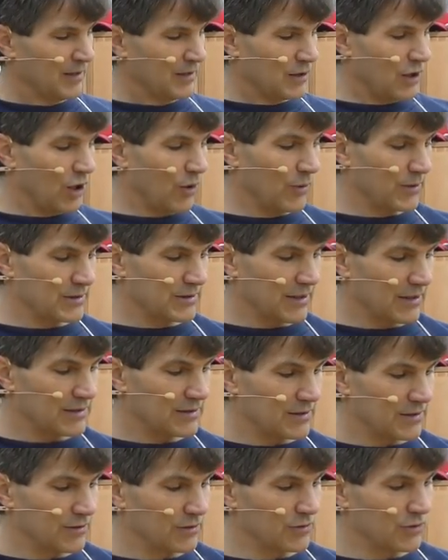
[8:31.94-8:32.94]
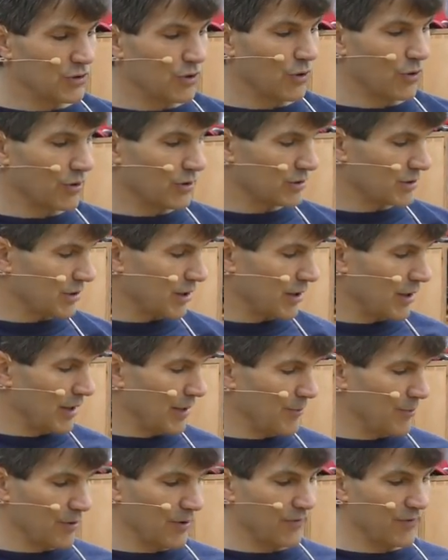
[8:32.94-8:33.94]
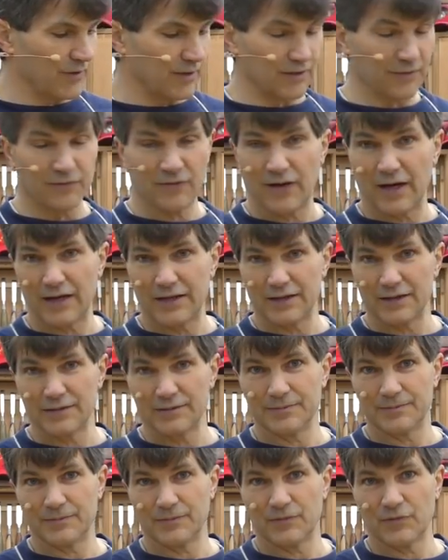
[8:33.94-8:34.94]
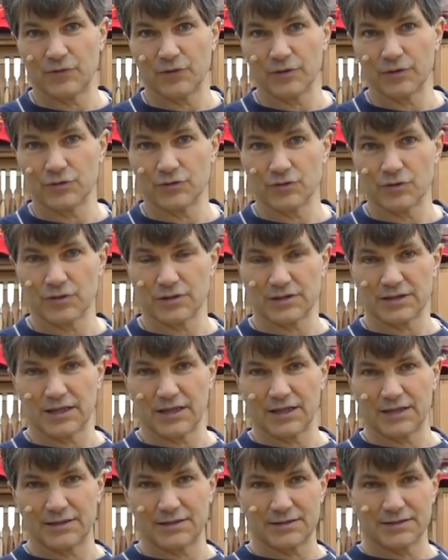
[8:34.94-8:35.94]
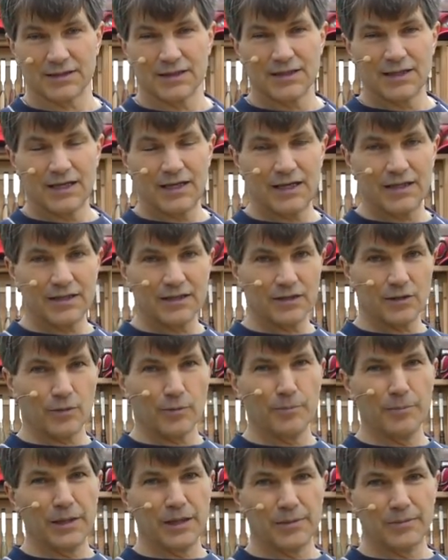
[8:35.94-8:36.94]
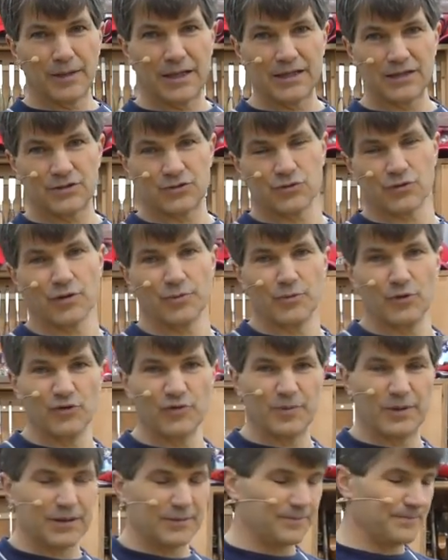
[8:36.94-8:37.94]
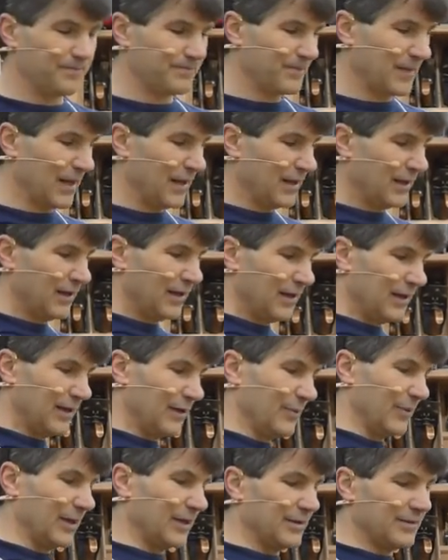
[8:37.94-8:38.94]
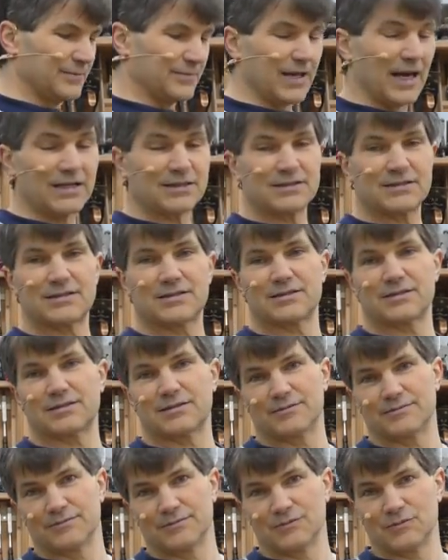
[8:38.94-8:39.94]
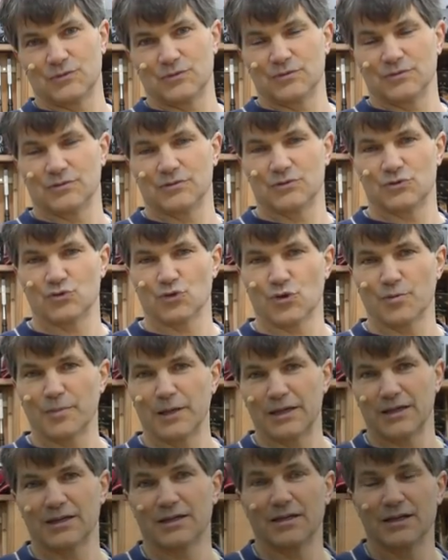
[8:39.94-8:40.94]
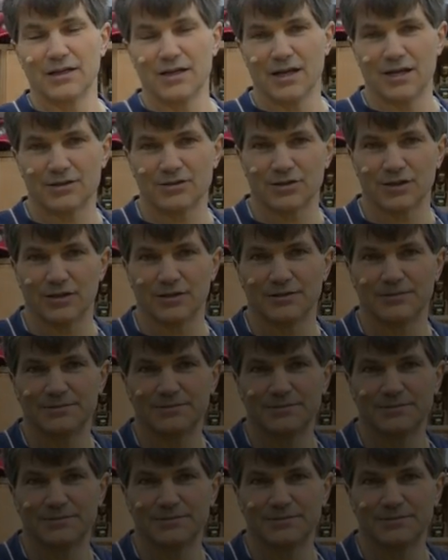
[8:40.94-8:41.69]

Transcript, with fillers: Always nice to use quarter sawn lumber if you can find it for your drawer sides, anything that'll minimize drawer movement. Anyway, that's drawer making in a nutshell.